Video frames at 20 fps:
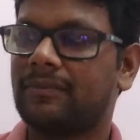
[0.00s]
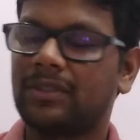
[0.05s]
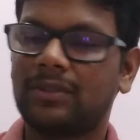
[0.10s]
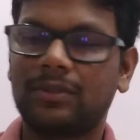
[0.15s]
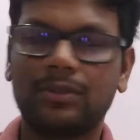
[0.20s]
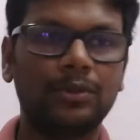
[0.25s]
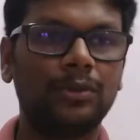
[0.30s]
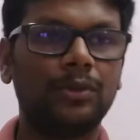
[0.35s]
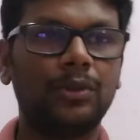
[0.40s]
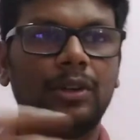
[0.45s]

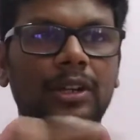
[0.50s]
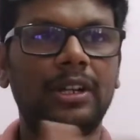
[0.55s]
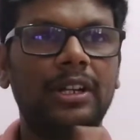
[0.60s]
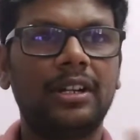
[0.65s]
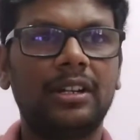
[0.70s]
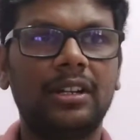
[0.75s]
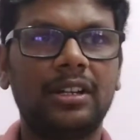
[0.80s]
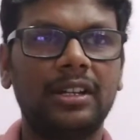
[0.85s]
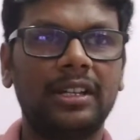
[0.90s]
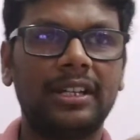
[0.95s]
to go
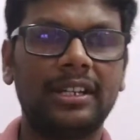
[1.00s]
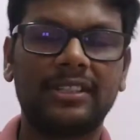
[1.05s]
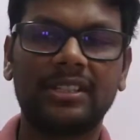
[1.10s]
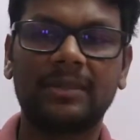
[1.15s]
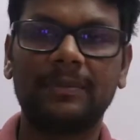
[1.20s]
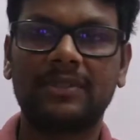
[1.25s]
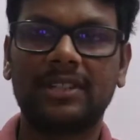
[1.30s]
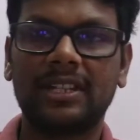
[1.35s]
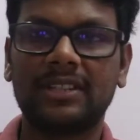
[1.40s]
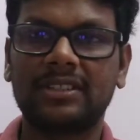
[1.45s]
and get some
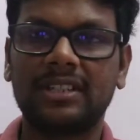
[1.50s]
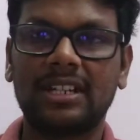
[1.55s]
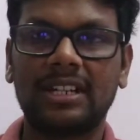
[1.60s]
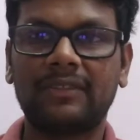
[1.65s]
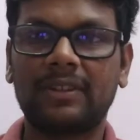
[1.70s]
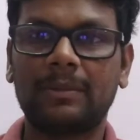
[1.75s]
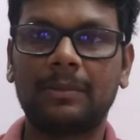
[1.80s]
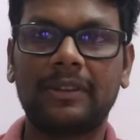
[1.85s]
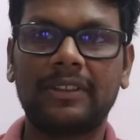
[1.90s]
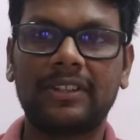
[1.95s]
stationery
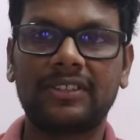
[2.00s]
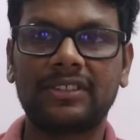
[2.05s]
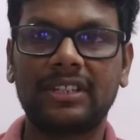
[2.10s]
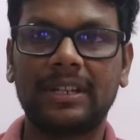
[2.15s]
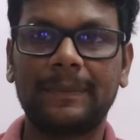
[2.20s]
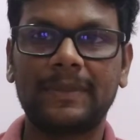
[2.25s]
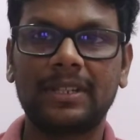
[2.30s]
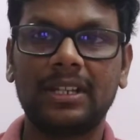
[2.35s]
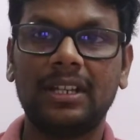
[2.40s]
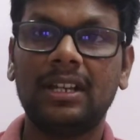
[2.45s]
from other
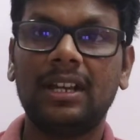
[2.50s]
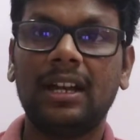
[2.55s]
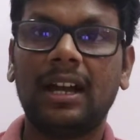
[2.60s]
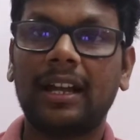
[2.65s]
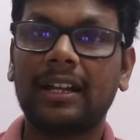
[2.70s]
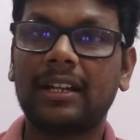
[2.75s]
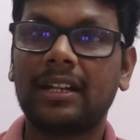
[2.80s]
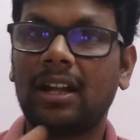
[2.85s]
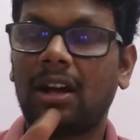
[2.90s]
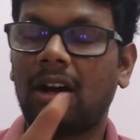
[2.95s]
shops,
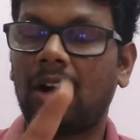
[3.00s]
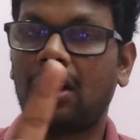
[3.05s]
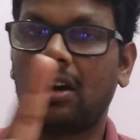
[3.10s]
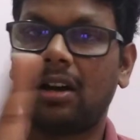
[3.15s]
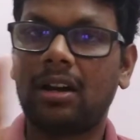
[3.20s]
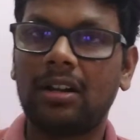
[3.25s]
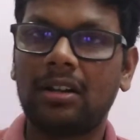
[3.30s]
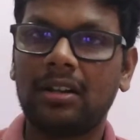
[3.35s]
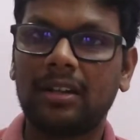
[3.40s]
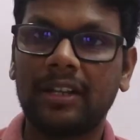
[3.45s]
and
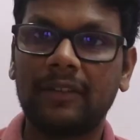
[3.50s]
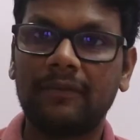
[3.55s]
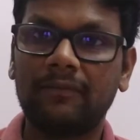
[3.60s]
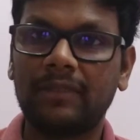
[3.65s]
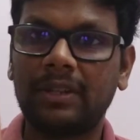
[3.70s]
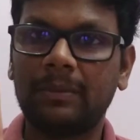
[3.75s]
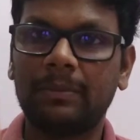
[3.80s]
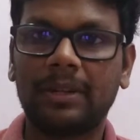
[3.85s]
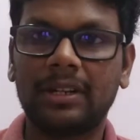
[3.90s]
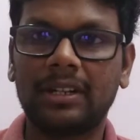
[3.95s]

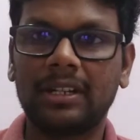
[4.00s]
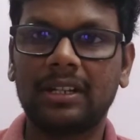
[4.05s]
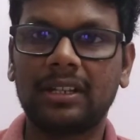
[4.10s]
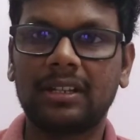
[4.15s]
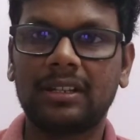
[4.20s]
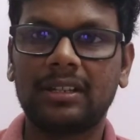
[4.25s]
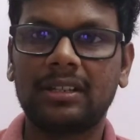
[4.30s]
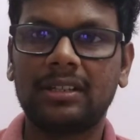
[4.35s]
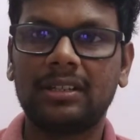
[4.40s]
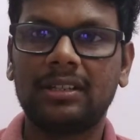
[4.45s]
everybody
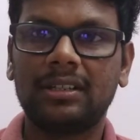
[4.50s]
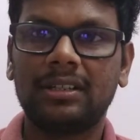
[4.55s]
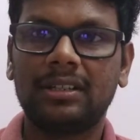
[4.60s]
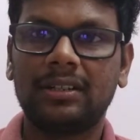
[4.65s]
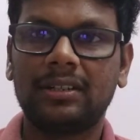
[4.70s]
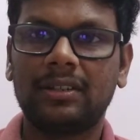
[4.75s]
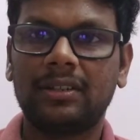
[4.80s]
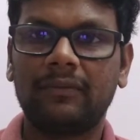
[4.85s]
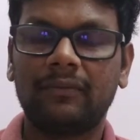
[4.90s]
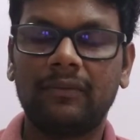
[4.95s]

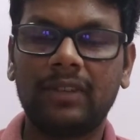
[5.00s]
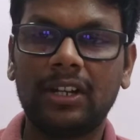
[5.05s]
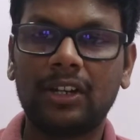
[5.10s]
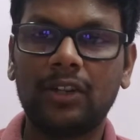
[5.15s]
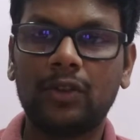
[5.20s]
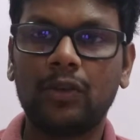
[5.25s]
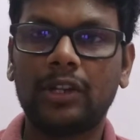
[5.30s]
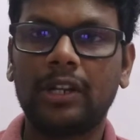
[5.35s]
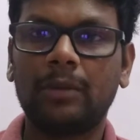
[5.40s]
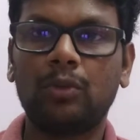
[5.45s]
well
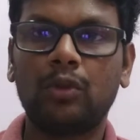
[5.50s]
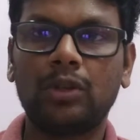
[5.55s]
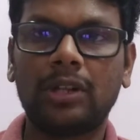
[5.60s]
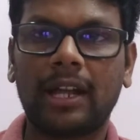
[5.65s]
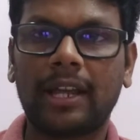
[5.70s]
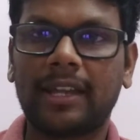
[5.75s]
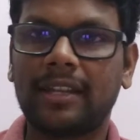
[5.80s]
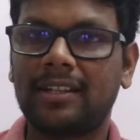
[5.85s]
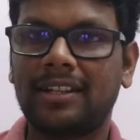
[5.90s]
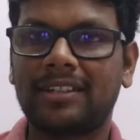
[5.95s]
known about
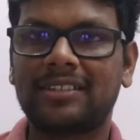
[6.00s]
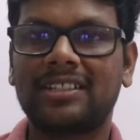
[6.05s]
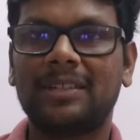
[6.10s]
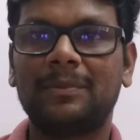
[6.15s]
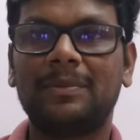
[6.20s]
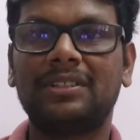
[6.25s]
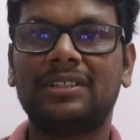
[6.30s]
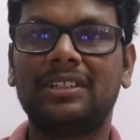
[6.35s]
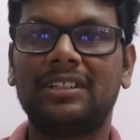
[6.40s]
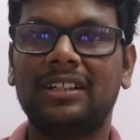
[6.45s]
INR shop
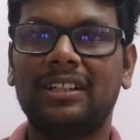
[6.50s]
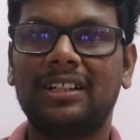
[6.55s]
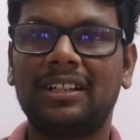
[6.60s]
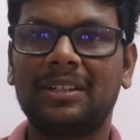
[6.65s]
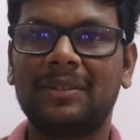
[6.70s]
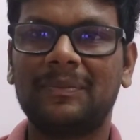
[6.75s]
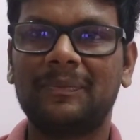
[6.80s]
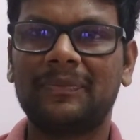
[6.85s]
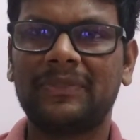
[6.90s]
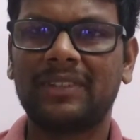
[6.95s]
in Dindigul.
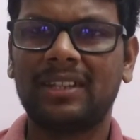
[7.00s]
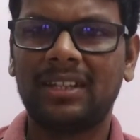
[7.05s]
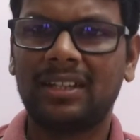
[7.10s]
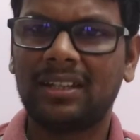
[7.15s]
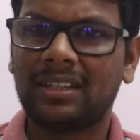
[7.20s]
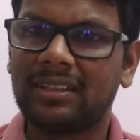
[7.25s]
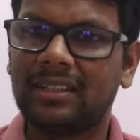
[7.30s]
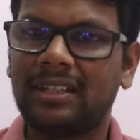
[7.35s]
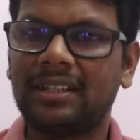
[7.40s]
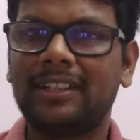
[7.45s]

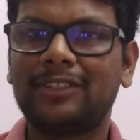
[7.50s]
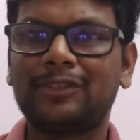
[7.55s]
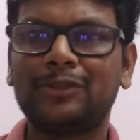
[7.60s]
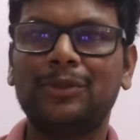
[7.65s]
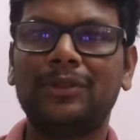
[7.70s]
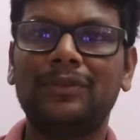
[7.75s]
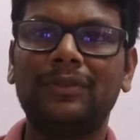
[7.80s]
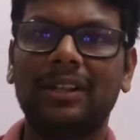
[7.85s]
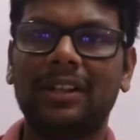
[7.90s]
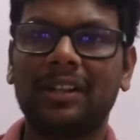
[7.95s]
That is
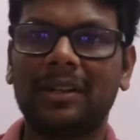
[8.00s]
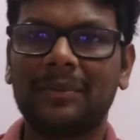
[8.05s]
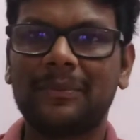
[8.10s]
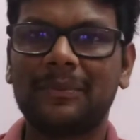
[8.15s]
goodwill,